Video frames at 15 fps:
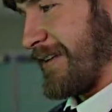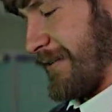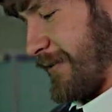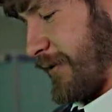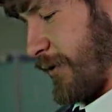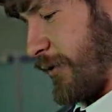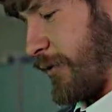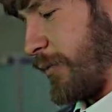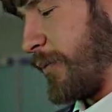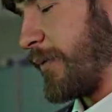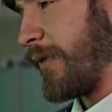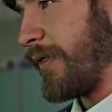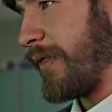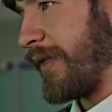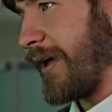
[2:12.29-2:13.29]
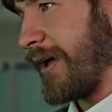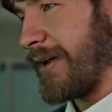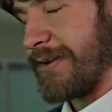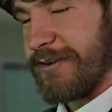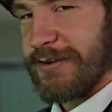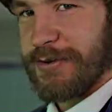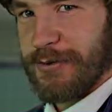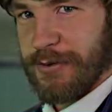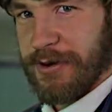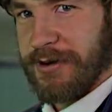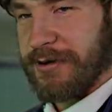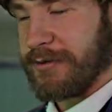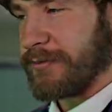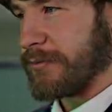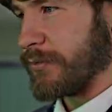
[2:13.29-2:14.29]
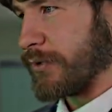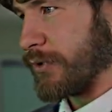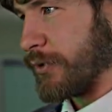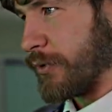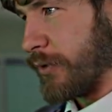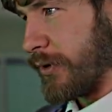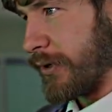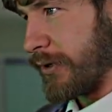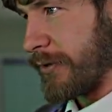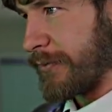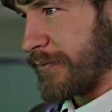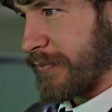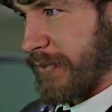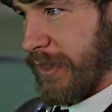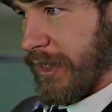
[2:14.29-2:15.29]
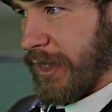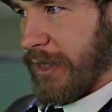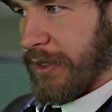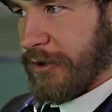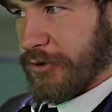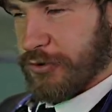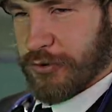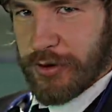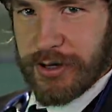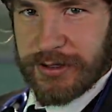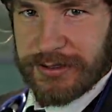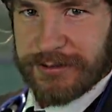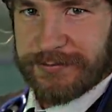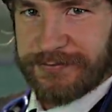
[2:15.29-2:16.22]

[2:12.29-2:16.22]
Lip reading: I hope that you are doing great